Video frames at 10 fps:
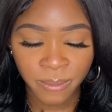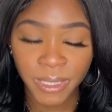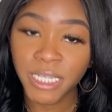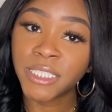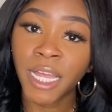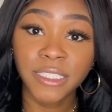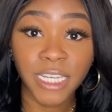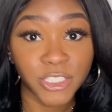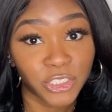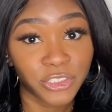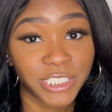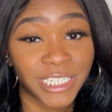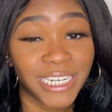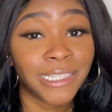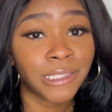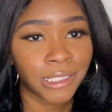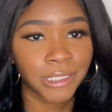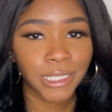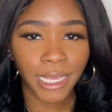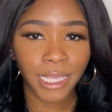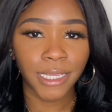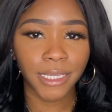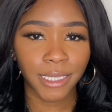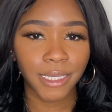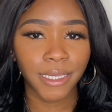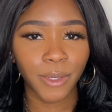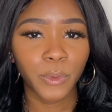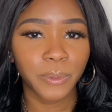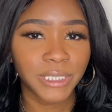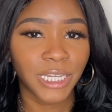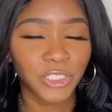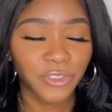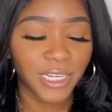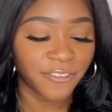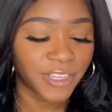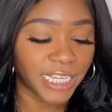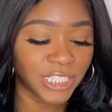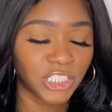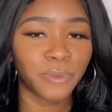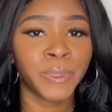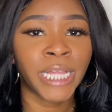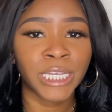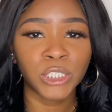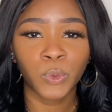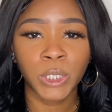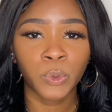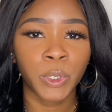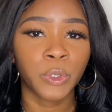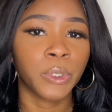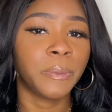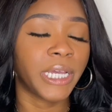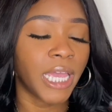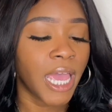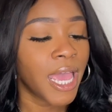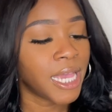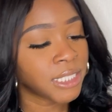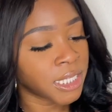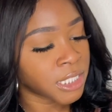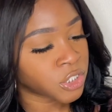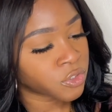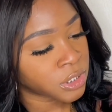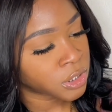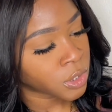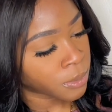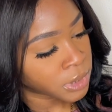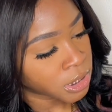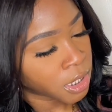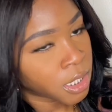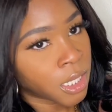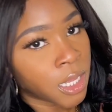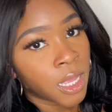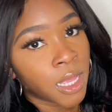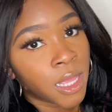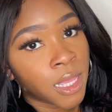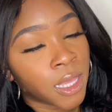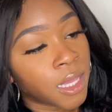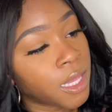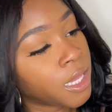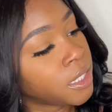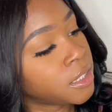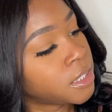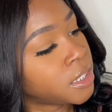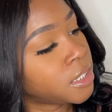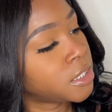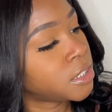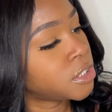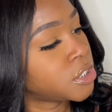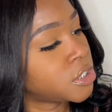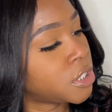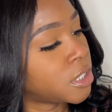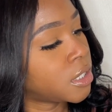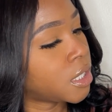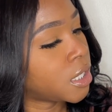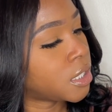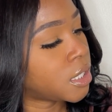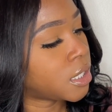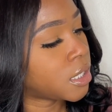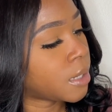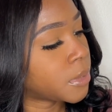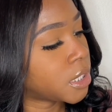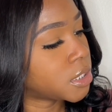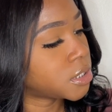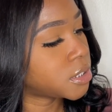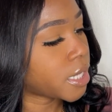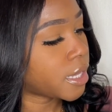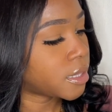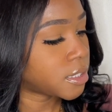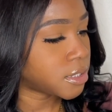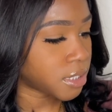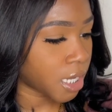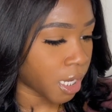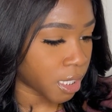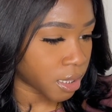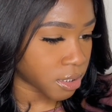it is not touchscreen. It looks like it would be touchscreen. I feel like it should be, like it's 2023, but it's not touchscreen. So I'm just gonna hit English, and then I'm gonna set the date and the